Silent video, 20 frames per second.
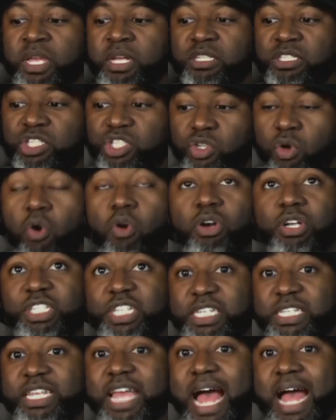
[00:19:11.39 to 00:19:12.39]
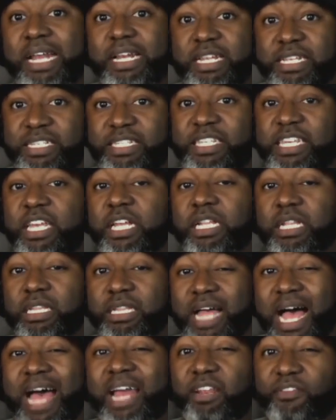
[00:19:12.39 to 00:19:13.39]
George has gotten to see a
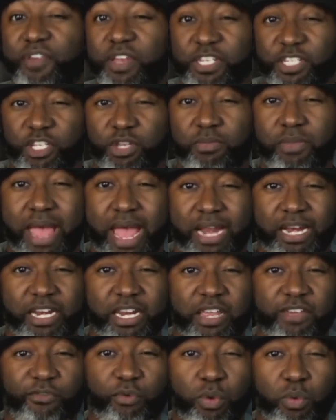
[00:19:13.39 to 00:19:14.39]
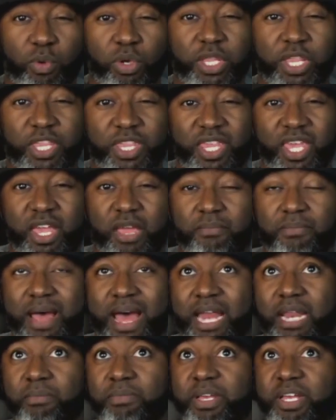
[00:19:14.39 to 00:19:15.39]
lot of his humanity if we really think
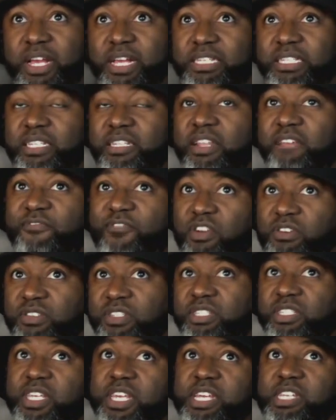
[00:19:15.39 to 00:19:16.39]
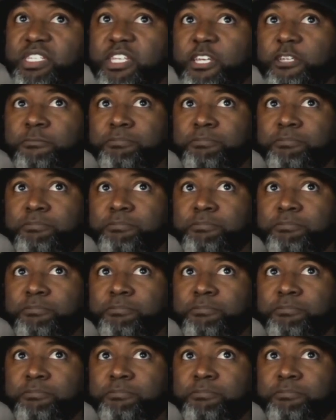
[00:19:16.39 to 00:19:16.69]
about it because in the first season